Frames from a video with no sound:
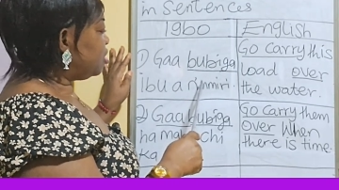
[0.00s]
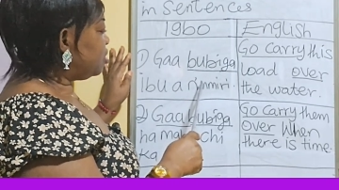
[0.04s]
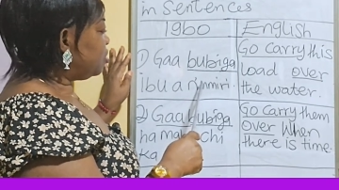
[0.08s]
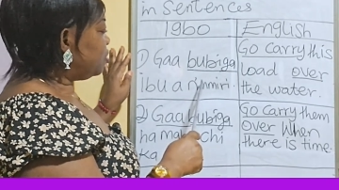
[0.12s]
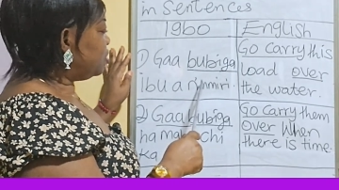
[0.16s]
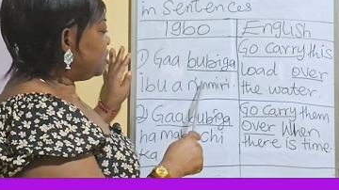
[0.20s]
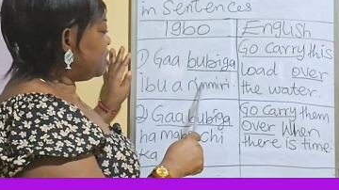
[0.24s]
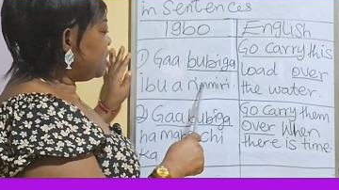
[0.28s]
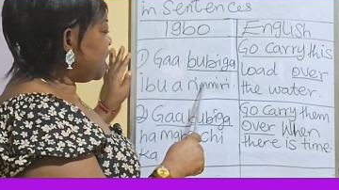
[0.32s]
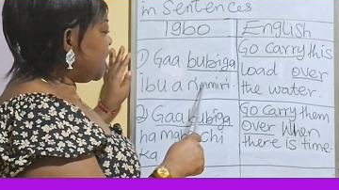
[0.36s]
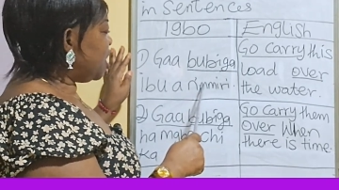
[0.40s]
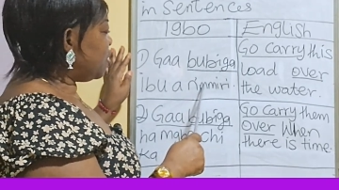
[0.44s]

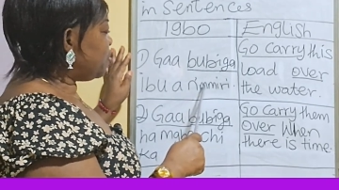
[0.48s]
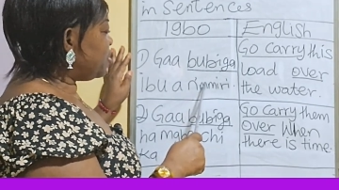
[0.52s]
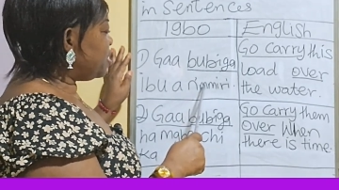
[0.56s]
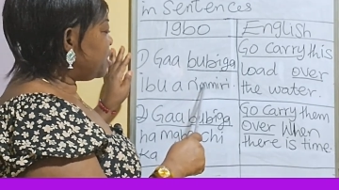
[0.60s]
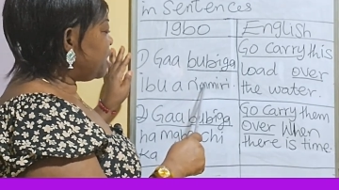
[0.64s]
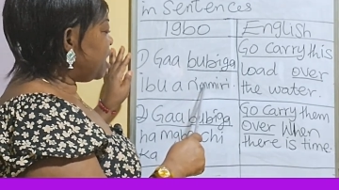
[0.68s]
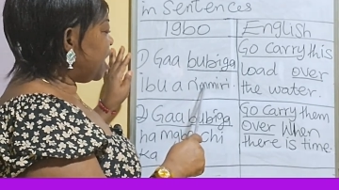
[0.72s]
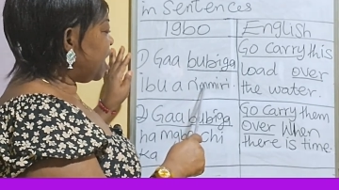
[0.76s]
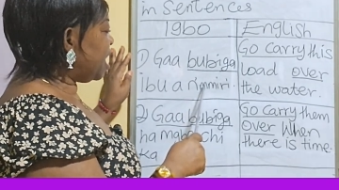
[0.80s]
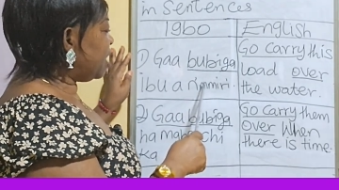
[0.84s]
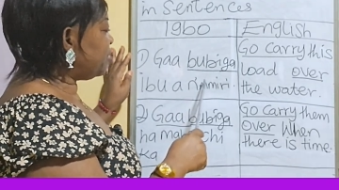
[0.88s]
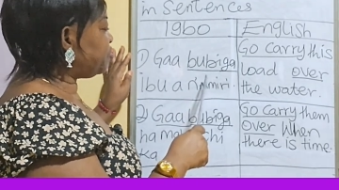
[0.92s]
here we
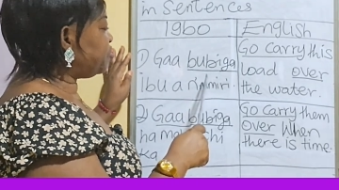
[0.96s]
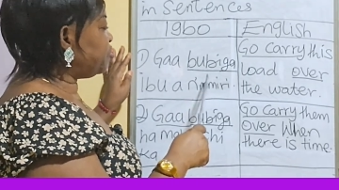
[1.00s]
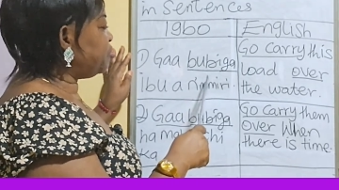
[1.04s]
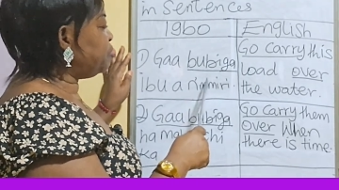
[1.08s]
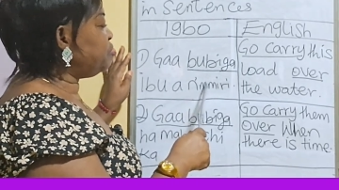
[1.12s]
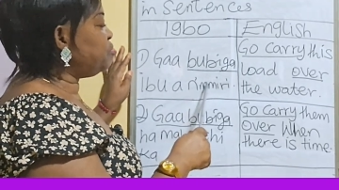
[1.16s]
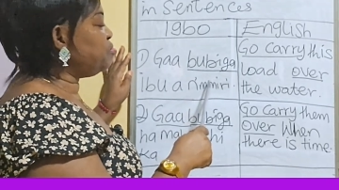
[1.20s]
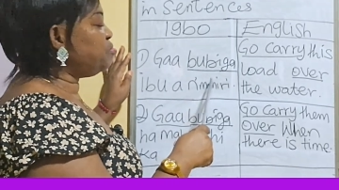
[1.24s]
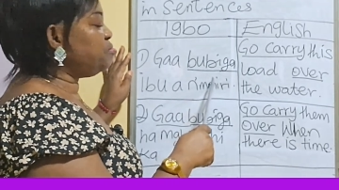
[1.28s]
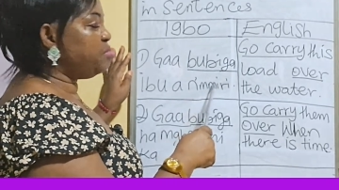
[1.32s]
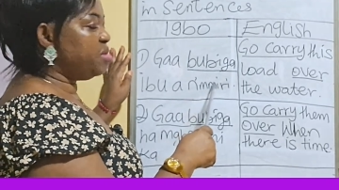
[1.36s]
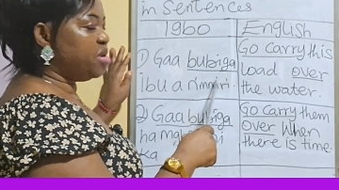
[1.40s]
have
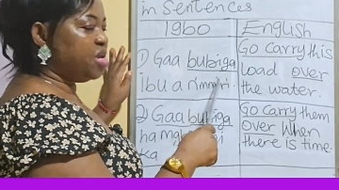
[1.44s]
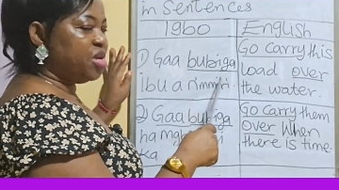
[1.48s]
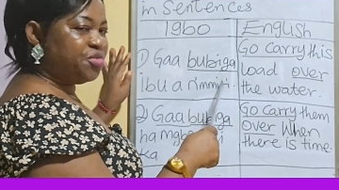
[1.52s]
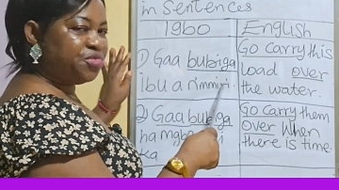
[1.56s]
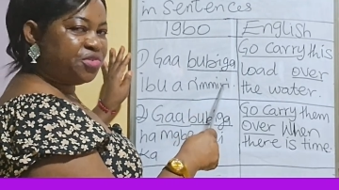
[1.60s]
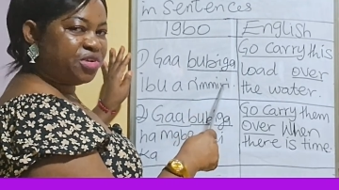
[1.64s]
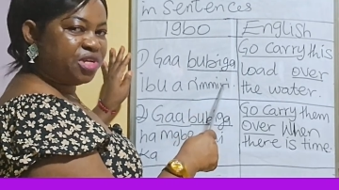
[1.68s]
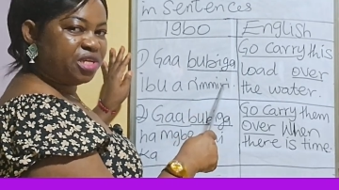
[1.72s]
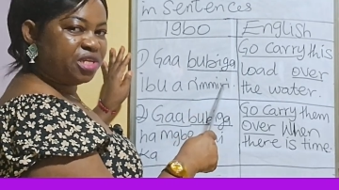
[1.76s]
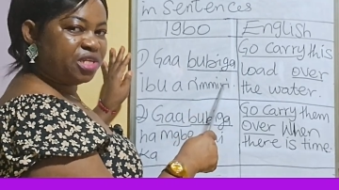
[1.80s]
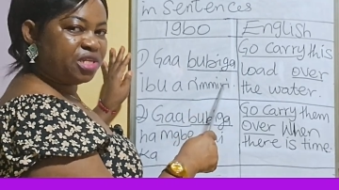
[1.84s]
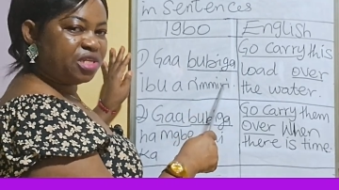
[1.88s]

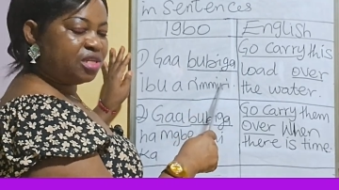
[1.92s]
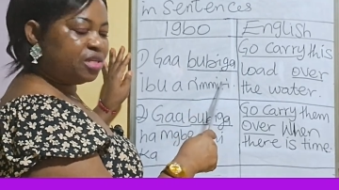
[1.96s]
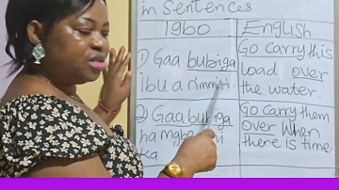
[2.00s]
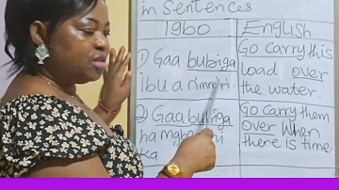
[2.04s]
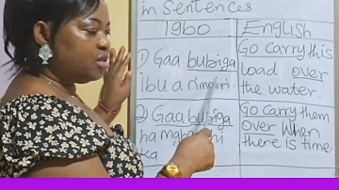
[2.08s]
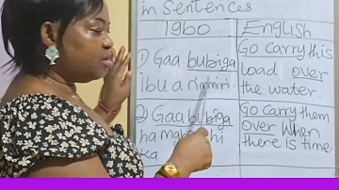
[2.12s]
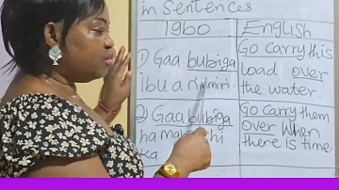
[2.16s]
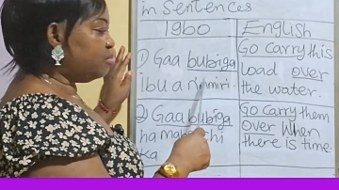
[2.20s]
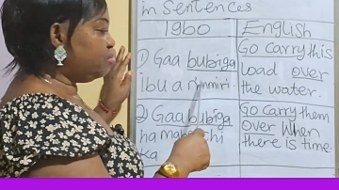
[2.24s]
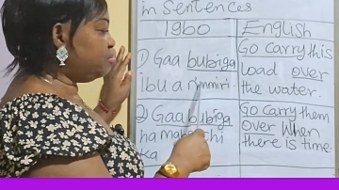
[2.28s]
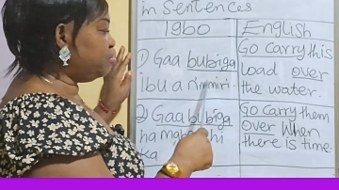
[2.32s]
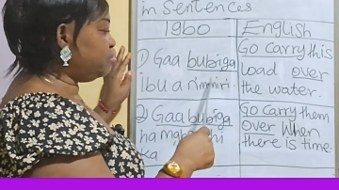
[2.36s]
mmiri,
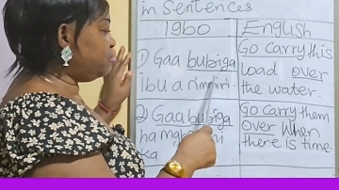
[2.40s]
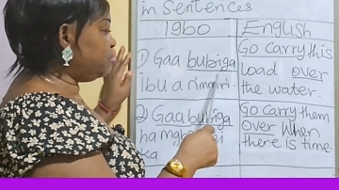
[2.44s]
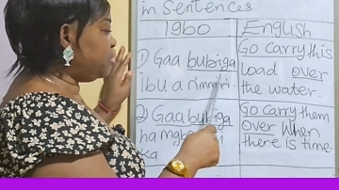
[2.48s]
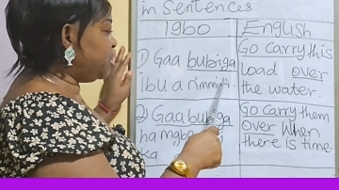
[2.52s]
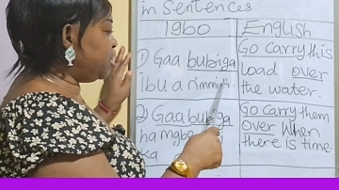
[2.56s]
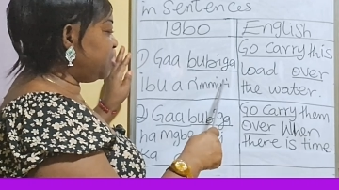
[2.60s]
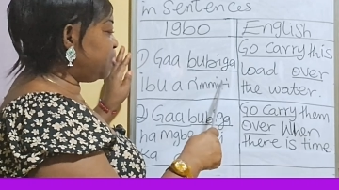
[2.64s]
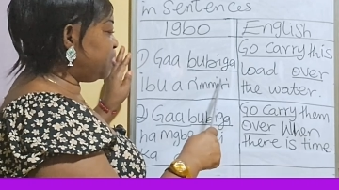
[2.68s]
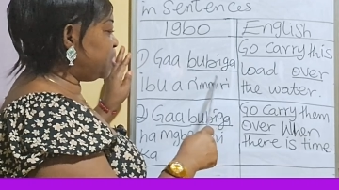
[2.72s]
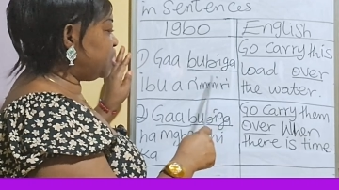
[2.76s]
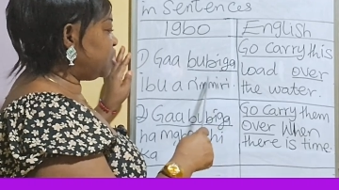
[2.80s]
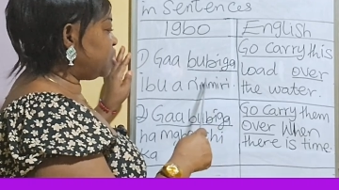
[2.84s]

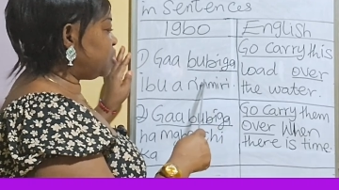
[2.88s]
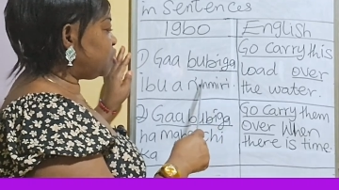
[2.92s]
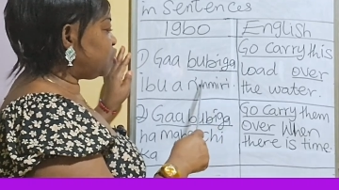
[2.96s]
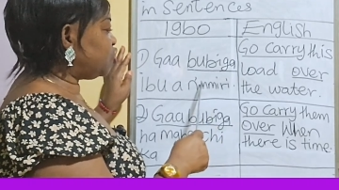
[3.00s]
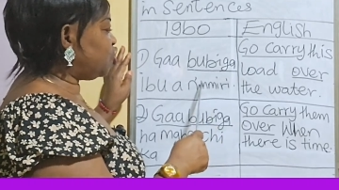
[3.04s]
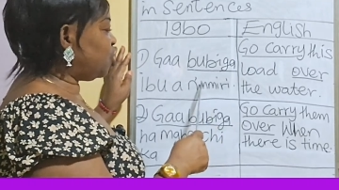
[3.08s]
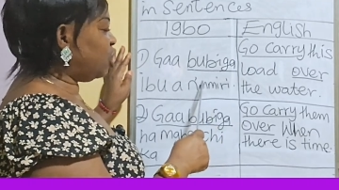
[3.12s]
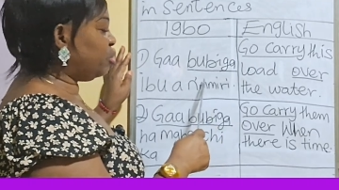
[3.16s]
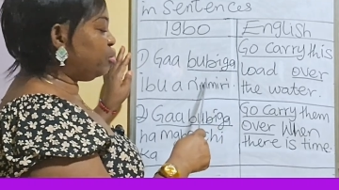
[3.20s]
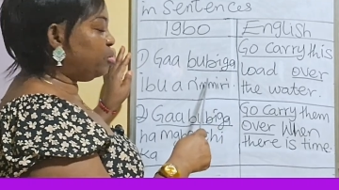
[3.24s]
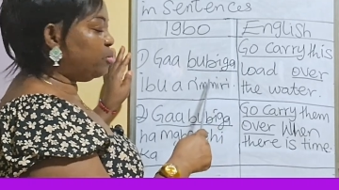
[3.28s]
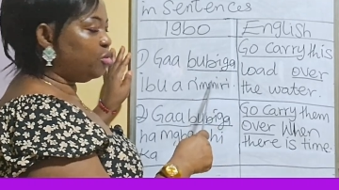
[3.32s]

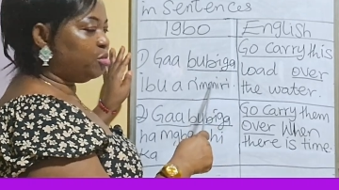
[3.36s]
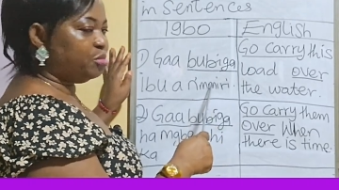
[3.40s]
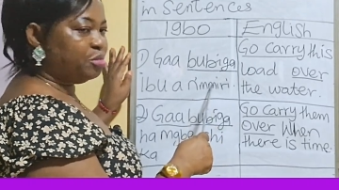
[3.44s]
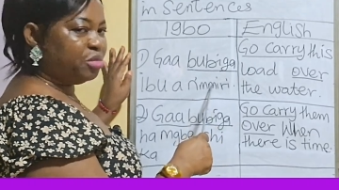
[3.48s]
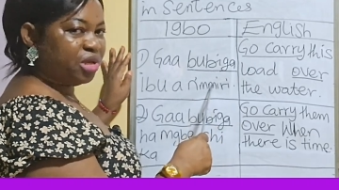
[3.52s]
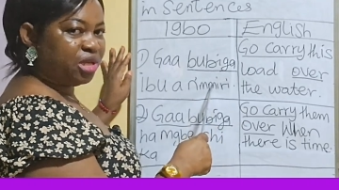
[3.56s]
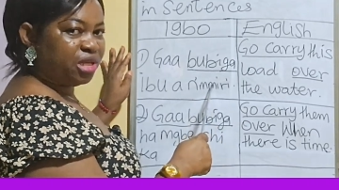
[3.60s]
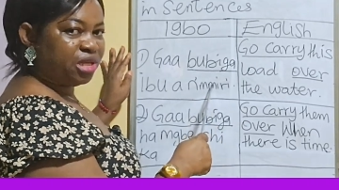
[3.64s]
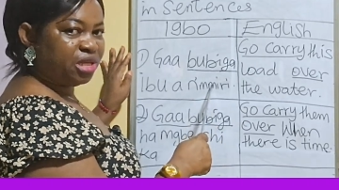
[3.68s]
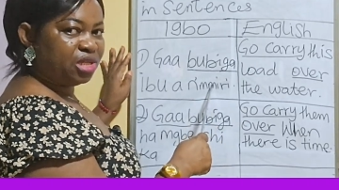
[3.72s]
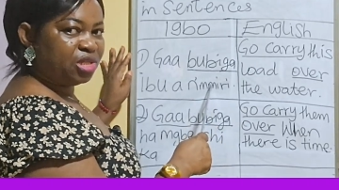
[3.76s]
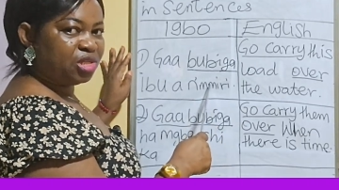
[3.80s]
double
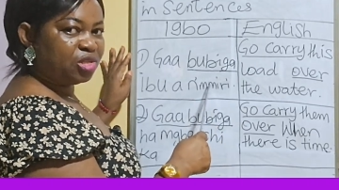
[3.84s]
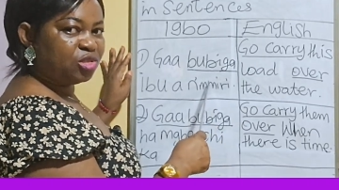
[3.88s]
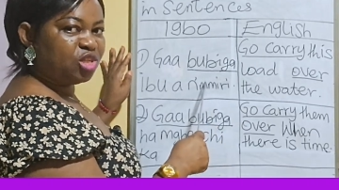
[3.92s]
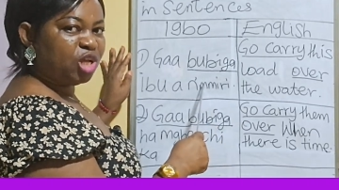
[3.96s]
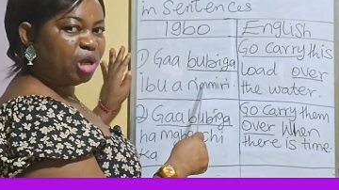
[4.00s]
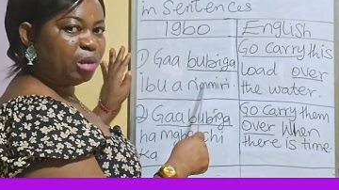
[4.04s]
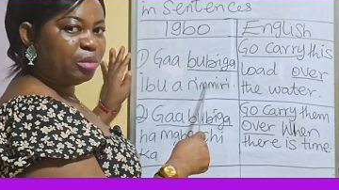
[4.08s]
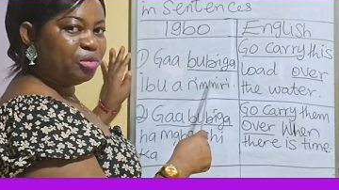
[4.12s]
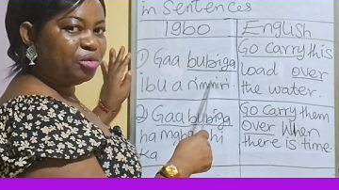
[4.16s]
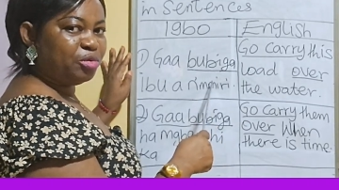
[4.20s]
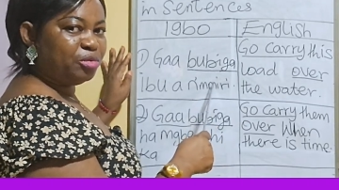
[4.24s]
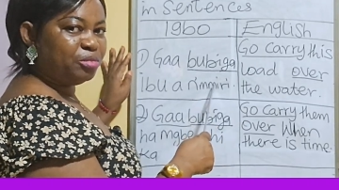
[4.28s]
me,
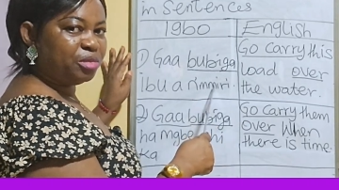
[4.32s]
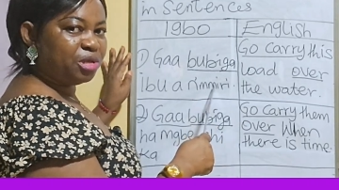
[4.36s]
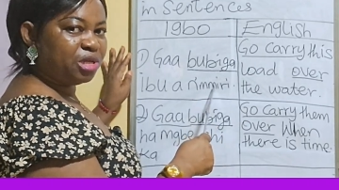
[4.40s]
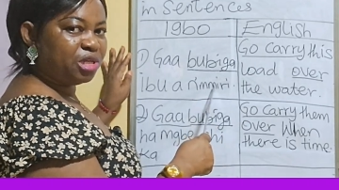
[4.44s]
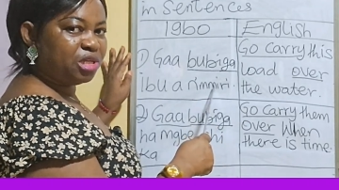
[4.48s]
double